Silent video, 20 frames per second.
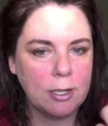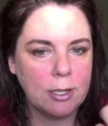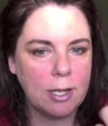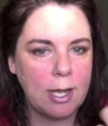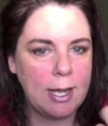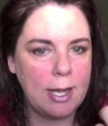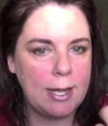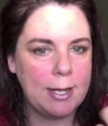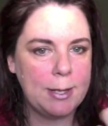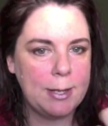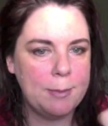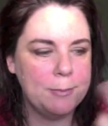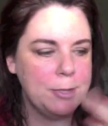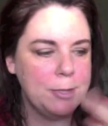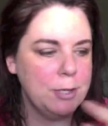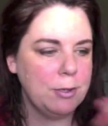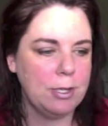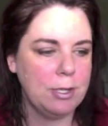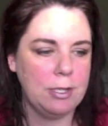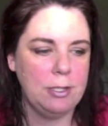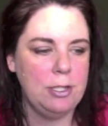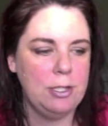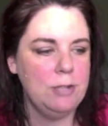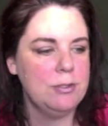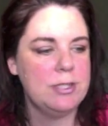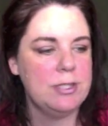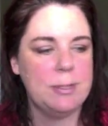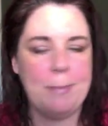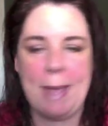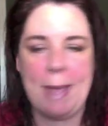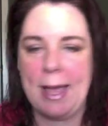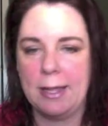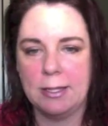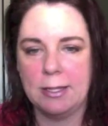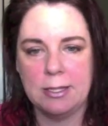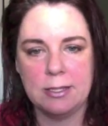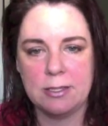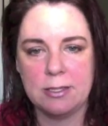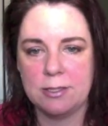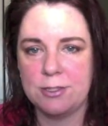You can use the
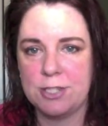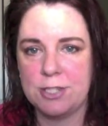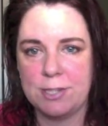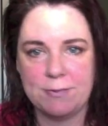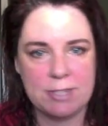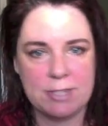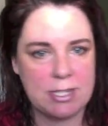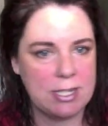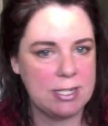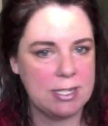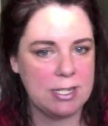palette, shift it into